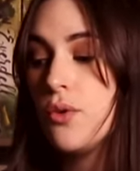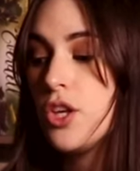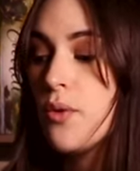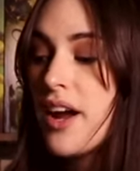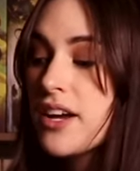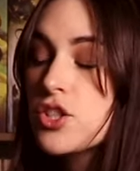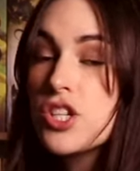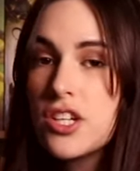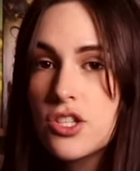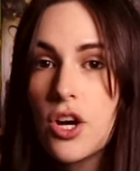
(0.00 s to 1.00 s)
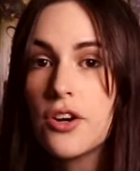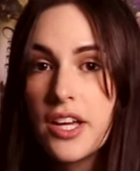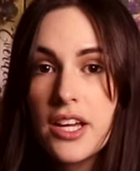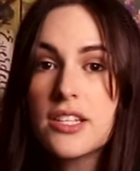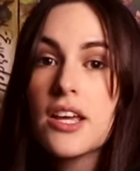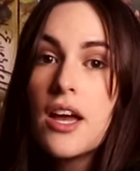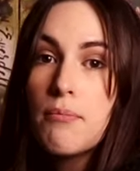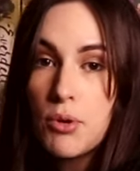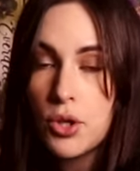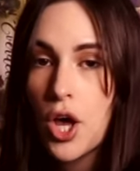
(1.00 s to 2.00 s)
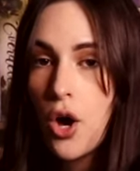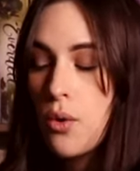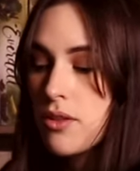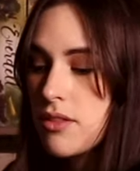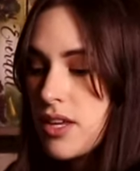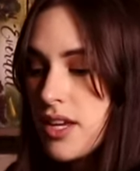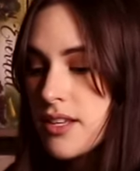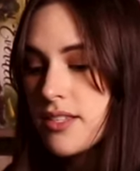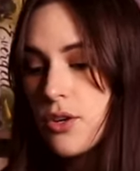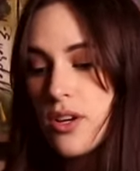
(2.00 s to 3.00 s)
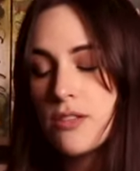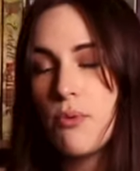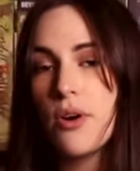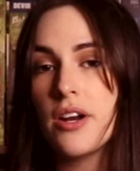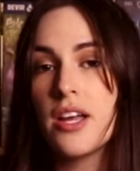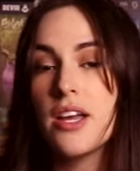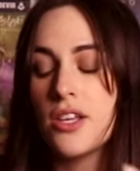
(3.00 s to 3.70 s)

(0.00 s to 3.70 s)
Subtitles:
you are actually discarding it below the secrets board.